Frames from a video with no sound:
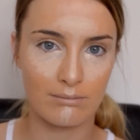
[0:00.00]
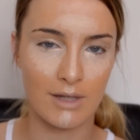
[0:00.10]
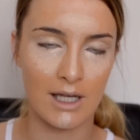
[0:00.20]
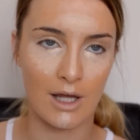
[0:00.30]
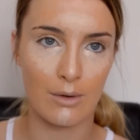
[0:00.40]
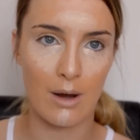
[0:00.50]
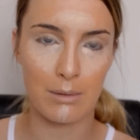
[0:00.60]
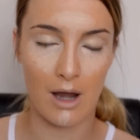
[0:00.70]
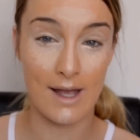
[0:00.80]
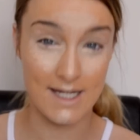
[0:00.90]
you know,
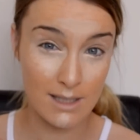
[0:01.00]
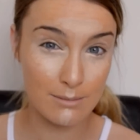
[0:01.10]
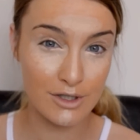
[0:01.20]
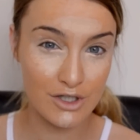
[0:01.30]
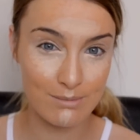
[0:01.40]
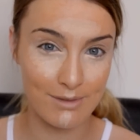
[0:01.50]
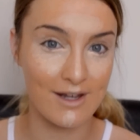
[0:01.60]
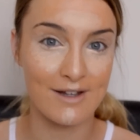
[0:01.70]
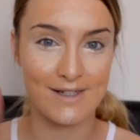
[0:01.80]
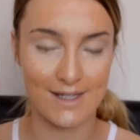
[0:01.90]
apply too much
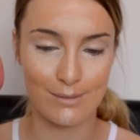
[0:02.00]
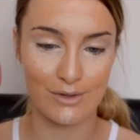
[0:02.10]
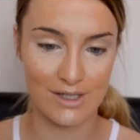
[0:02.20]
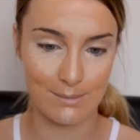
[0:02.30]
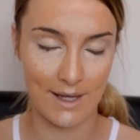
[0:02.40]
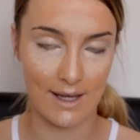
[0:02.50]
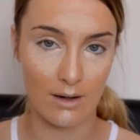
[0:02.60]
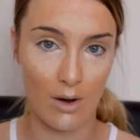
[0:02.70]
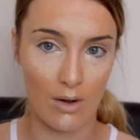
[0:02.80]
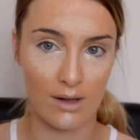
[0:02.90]
because this will just pick it
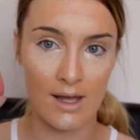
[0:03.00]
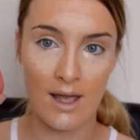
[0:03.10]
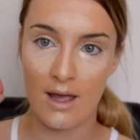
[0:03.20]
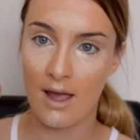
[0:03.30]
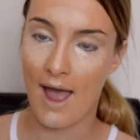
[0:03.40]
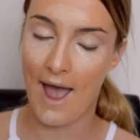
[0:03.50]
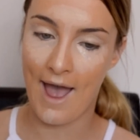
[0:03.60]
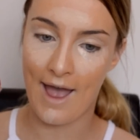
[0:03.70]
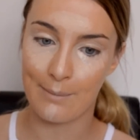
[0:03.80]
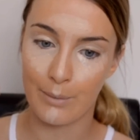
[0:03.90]
all
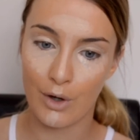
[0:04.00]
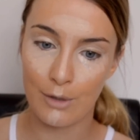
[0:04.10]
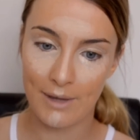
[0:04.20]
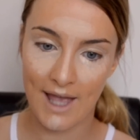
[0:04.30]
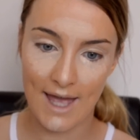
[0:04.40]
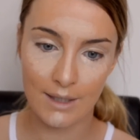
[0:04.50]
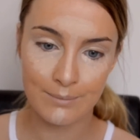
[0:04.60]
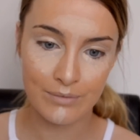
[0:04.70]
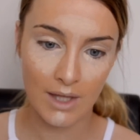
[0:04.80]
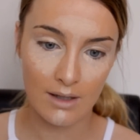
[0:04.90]
up again.
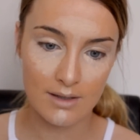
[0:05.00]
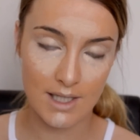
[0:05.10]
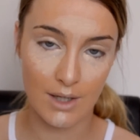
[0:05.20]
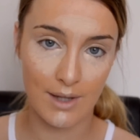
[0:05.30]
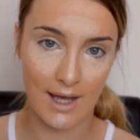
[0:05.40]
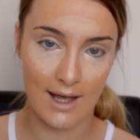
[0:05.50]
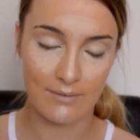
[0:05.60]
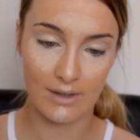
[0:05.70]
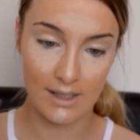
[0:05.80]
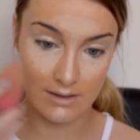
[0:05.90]
So yeah, I
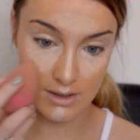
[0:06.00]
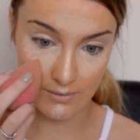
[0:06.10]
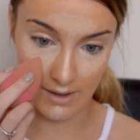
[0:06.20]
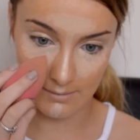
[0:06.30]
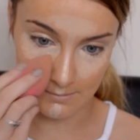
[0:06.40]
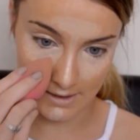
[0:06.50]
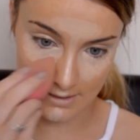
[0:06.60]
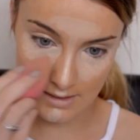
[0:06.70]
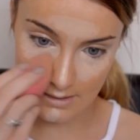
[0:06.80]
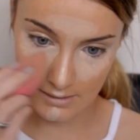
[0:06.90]
really do
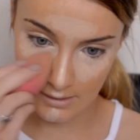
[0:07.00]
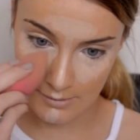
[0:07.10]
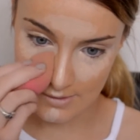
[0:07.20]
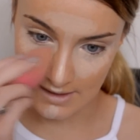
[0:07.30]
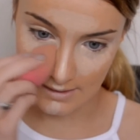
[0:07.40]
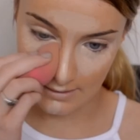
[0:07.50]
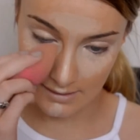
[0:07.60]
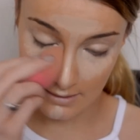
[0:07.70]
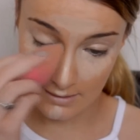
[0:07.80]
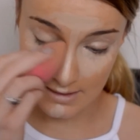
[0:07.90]
recommend using
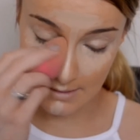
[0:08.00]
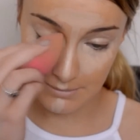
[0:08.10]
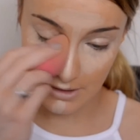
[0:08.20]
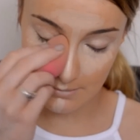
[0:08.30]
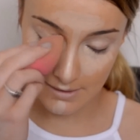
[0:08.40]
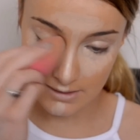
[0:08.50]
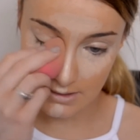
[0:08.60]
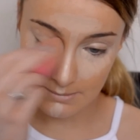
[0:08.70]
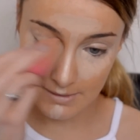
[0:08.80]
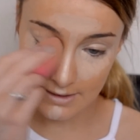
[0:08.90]
a damp beauty
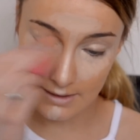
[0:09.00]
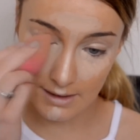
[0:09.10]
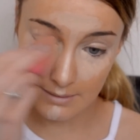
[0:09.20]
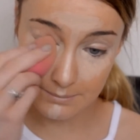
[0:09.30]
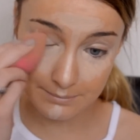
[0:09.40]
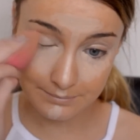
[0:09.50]
blender to blend it in.